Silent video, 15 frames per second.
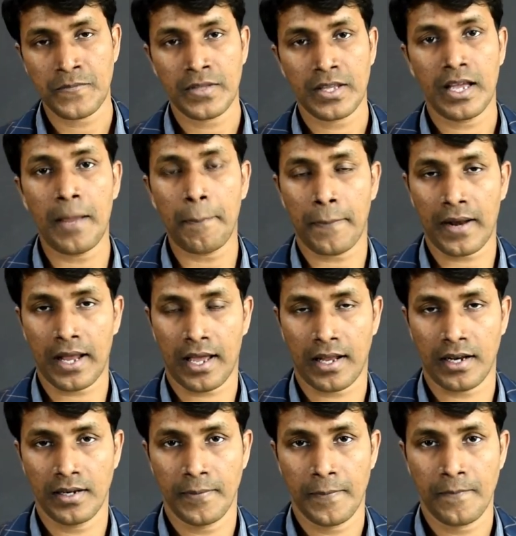a
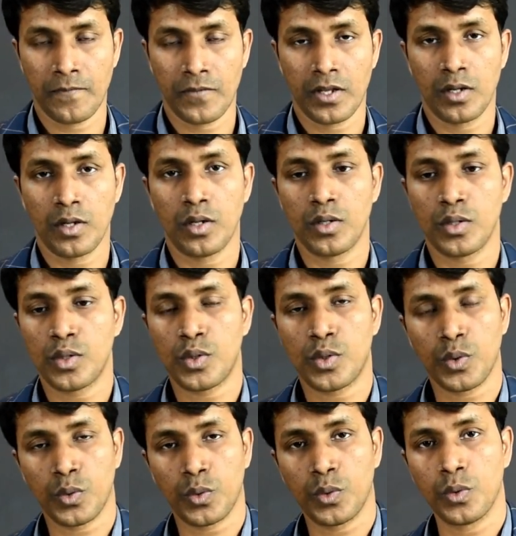plan
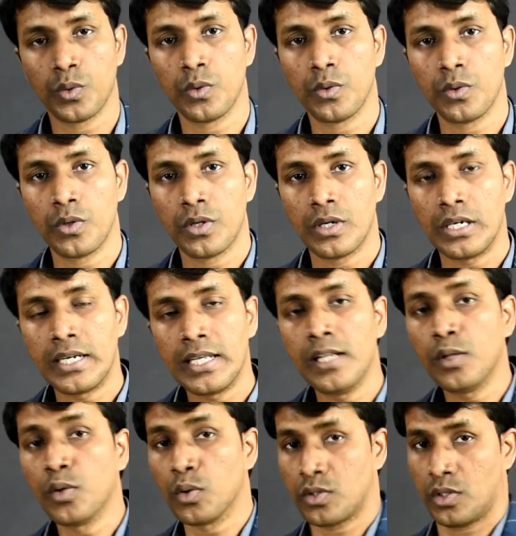to deal
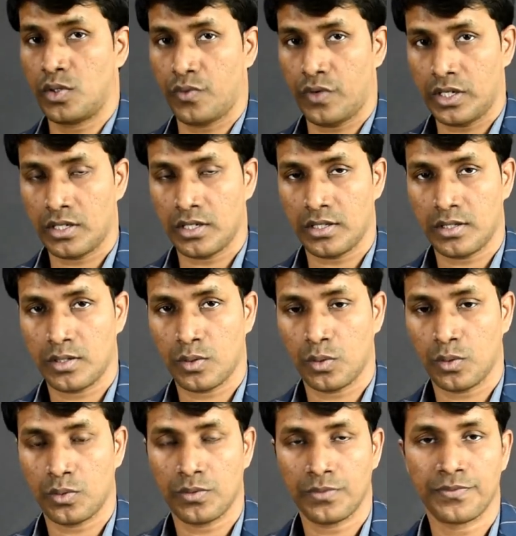those situations. So,
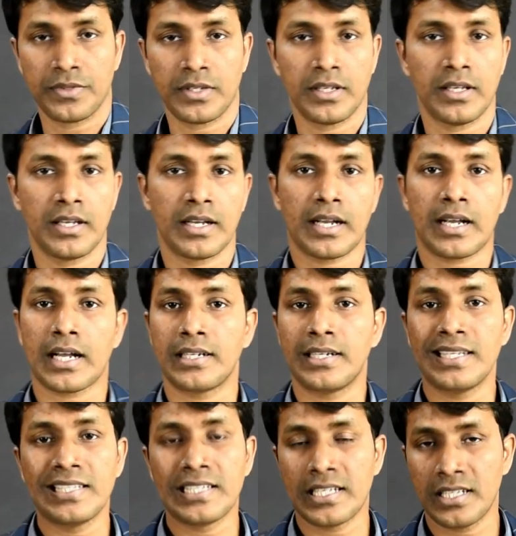
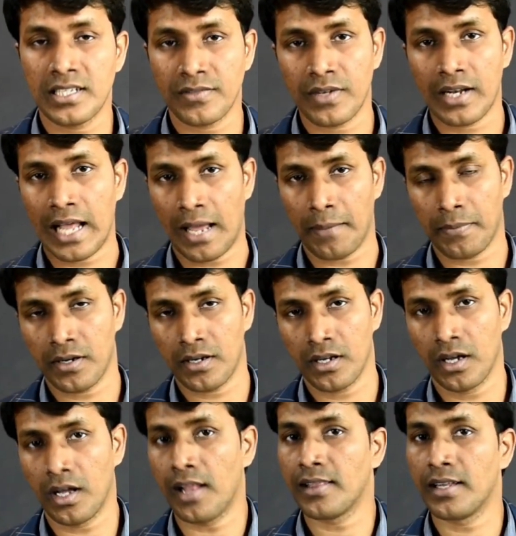contingencies will happen
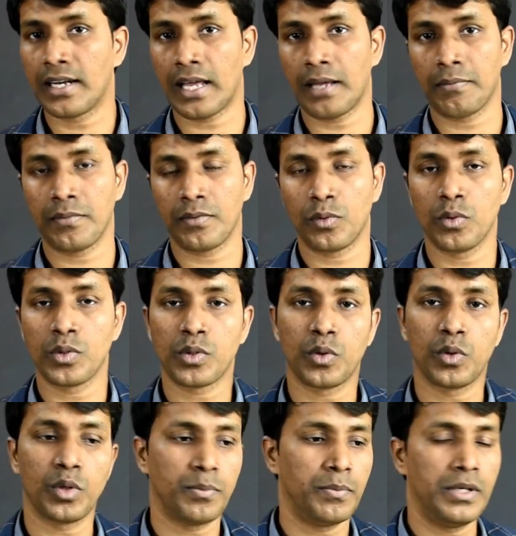all the time. Those
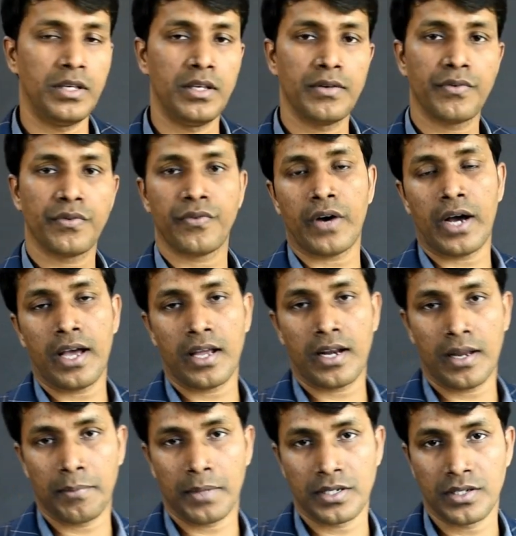could be fire
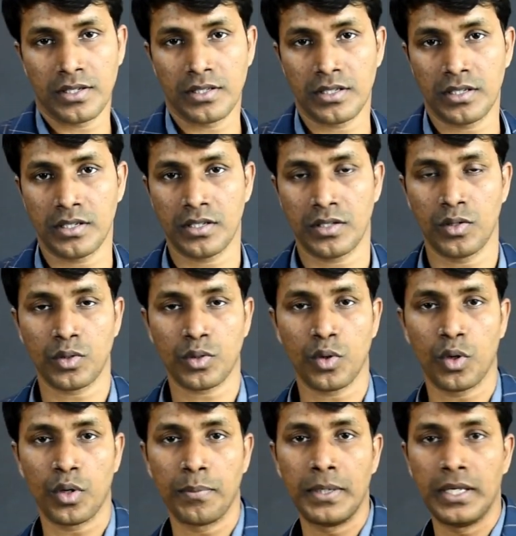emergencies, those
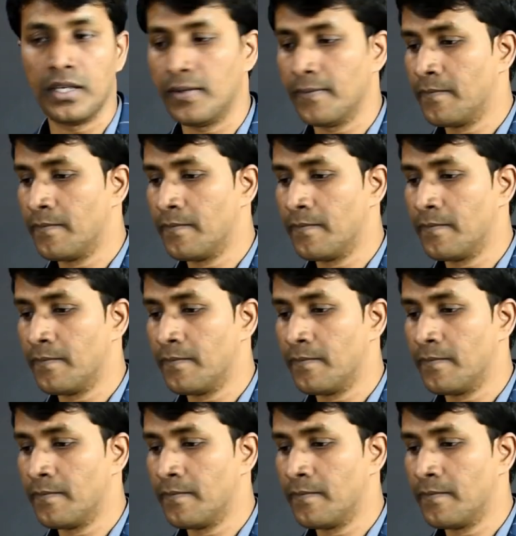could be